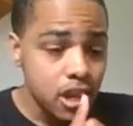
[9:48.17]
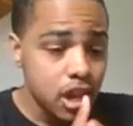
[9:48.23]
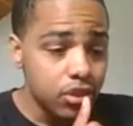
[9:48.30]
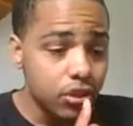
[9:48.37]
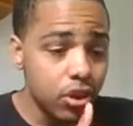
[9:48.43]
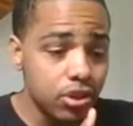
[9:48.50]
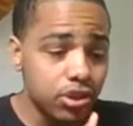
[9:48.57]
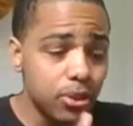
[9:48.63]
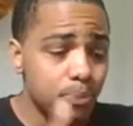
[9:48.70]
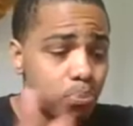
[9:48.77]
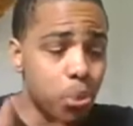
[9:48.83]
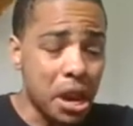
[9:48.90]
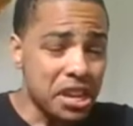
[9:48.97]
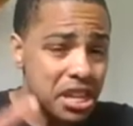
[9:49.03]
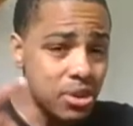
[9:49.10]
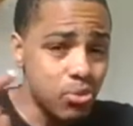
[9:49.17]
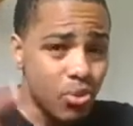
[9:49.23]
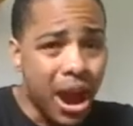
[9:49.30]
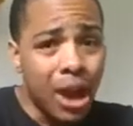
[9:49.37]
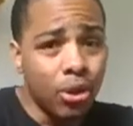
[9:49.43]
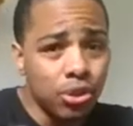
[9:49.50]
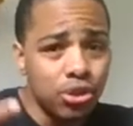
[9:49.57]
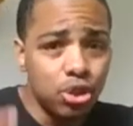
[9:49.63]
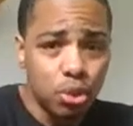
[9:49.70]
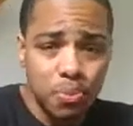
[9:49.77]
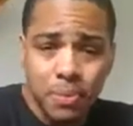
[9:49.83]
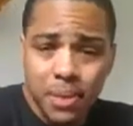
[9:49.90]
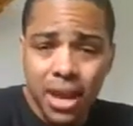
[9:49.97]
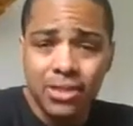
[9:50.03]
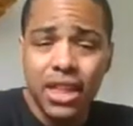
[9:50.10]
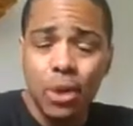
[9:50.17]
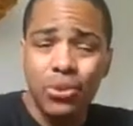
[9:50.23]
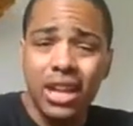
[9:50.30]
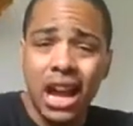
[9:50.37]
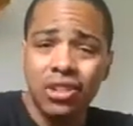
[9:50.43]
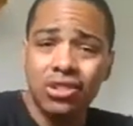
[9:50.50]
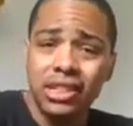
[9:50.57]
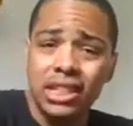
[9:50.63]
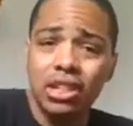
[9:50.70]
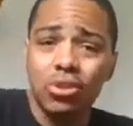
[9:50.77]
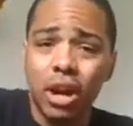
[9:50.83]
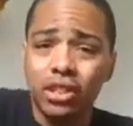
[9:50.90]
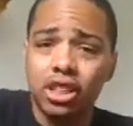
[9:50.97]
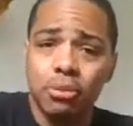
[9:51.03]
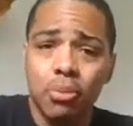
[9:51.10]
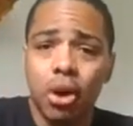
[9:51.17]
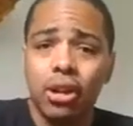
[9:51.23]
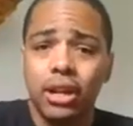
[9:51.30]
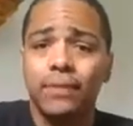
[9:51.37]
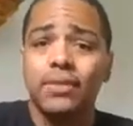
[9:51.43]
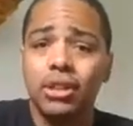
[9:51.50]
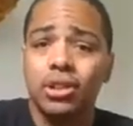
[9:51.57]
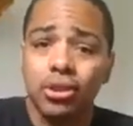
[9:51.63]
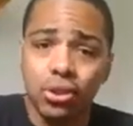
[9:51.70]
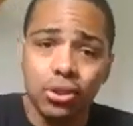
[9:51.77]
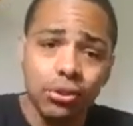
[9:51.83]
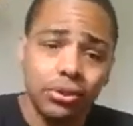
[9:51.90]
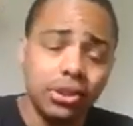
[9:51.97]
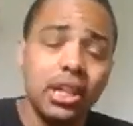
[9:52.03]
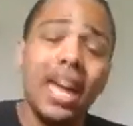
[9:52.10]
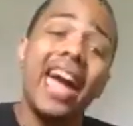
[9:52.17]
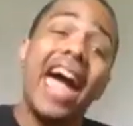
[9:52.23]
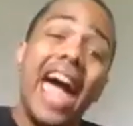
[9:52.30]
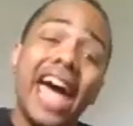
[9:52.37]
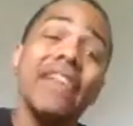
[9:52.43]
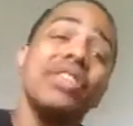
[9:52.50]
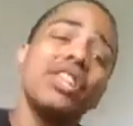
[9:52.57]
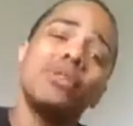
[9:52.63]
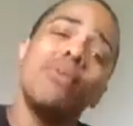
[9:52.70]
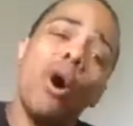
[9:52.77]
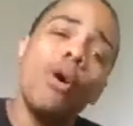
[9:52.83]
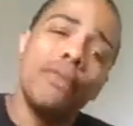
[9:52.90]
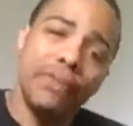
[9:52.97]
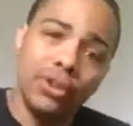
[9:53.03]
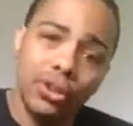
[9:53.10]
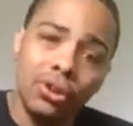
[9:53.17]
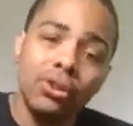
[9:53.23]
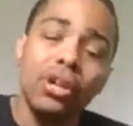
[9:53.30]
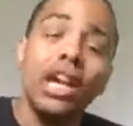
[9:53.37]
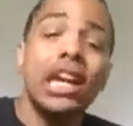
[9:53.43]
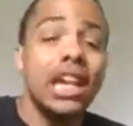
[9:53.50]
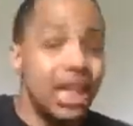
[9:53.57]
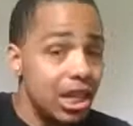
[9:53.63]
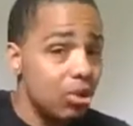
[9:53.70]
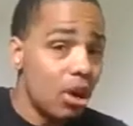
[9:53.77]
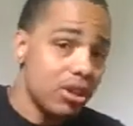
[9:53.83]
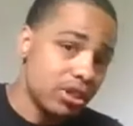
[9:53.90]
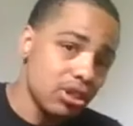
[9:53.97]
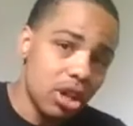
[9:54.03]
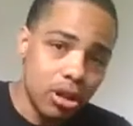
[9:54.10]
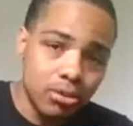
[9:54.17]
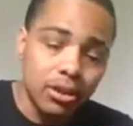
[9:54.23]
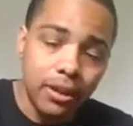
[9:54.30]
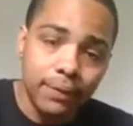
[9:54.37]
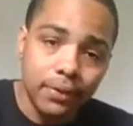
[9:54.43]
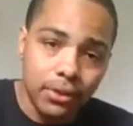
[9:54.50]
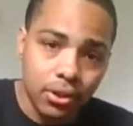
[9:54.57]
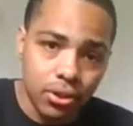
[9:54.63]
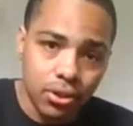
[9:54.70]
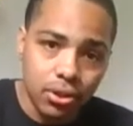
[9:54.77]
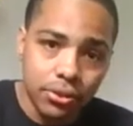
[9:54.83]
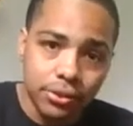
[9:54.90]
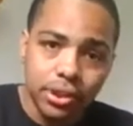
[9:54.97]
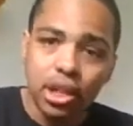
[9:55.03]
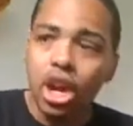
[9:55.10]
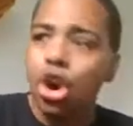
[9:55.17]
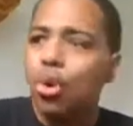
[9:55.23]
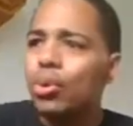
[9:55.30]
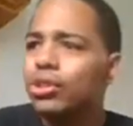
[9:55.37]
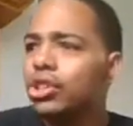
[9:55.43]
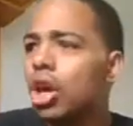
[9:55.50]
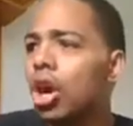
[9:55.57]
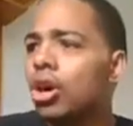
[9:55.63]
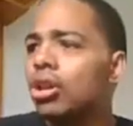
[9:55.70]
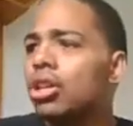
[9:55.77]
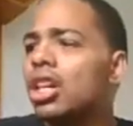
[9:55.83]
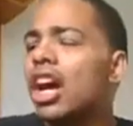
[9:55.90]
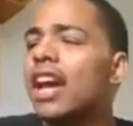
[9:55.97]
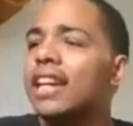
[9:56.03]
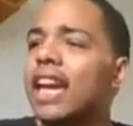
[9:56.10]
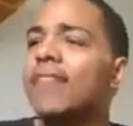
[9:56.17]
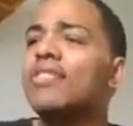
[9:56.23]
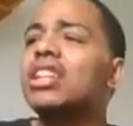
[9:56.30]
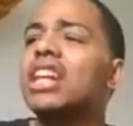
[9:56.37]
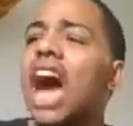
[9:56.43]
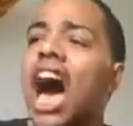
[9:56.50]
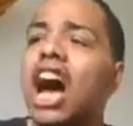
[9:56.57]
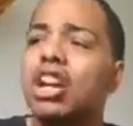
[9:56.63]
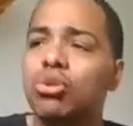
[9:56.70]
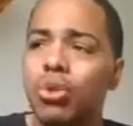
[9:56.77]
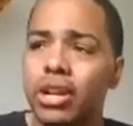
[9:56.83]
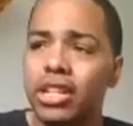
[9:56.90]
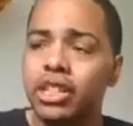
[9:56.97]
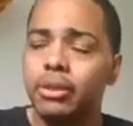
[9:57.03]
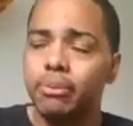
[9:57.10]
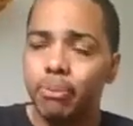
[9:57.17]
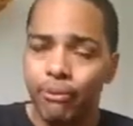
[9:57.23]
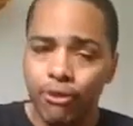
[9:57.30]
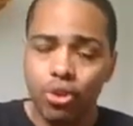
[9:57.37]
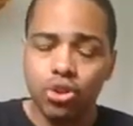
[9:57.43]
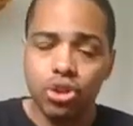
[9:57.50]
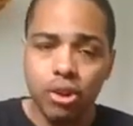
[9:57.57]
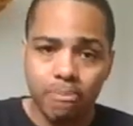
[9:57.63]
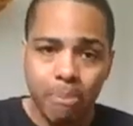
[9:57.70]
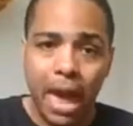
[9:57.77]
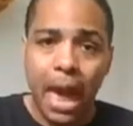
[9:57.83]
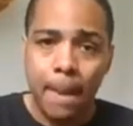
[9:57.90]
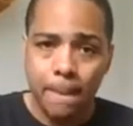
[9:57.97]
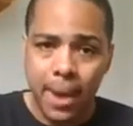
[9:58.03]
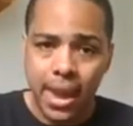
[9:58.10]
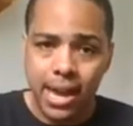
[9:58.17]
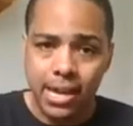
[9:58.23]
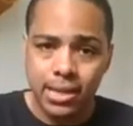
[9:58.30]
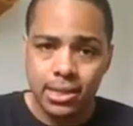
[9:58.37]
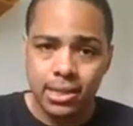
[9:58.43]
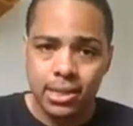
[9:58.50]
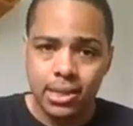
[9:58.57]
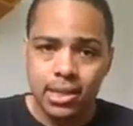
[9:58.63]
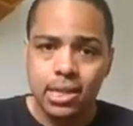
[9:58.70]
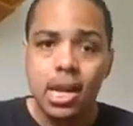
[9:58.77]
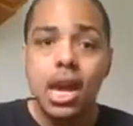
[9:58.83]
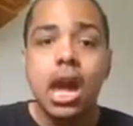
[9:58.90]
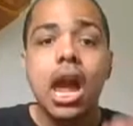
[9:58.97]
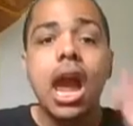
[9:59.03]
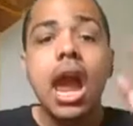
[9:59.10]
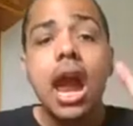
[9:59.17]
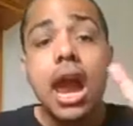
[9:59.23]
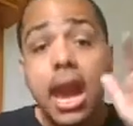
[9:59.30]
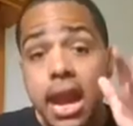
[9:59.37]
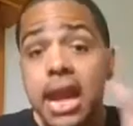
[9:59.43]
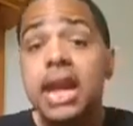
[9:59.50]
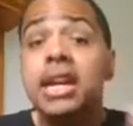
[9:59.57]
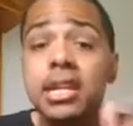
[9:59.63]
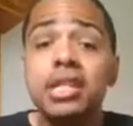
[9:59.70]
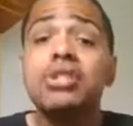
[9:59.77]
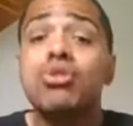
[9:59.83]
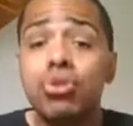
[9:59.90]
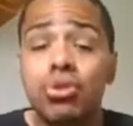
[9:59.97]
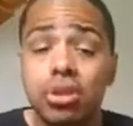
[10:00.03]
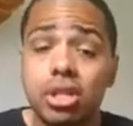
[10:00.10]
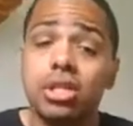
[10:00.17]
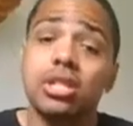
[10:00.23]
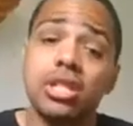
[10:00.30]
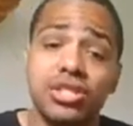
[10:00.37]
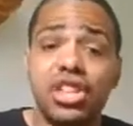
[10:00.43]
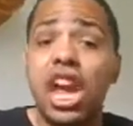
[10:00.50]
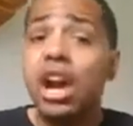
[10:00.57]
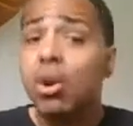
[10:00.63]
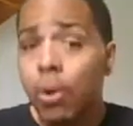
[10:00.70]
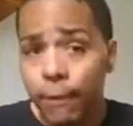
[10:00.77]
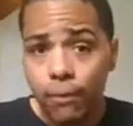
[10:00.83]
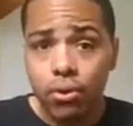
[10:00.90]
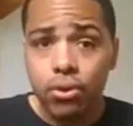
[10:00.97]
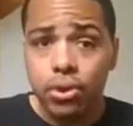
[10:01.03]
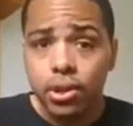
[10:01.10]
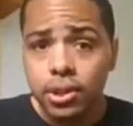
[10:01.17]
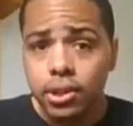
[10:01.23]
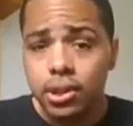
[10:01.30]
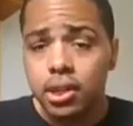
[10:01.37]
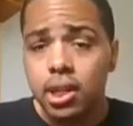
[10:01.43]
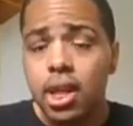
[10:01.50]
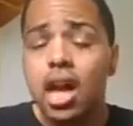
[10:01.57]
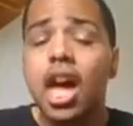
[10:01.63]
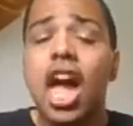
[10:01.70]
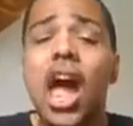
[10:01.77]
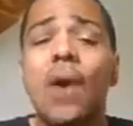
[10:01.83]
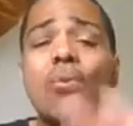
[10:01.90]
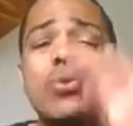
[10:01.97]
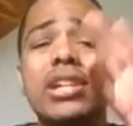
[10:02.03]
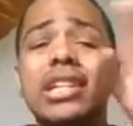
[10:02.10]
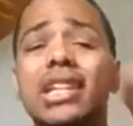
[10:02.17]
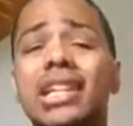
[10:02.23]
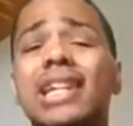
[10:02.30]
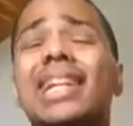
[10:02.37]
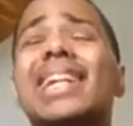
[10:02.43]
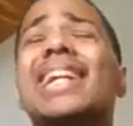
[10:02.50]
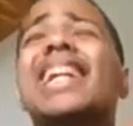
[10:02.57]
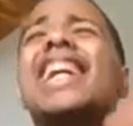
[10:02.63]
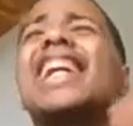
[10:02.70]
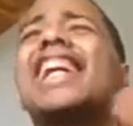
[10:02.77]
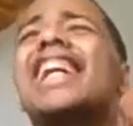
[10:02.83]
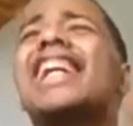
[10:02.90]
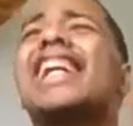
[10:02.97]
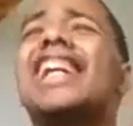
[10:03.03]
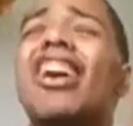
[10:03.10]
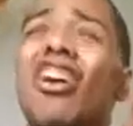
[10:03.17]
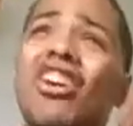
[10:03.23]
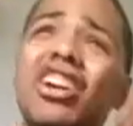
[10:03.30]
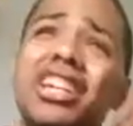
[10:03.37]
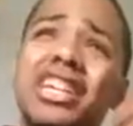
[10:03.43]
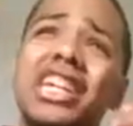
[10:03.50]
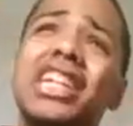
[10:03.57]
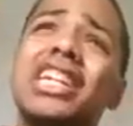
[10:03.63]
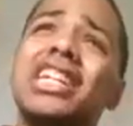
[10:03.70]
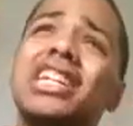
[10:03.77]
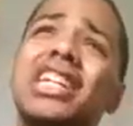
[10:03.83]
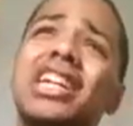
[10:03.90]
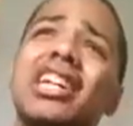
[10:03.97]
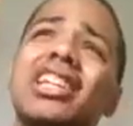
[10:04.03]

There's the Brandon Routh Superman that we got to see in Crisis Among Infinite Earths, and the Smallville in Crisis on Infinite Earths. We saw Kevin Conroy's version of Batman in the Arrowverse, and we are getting,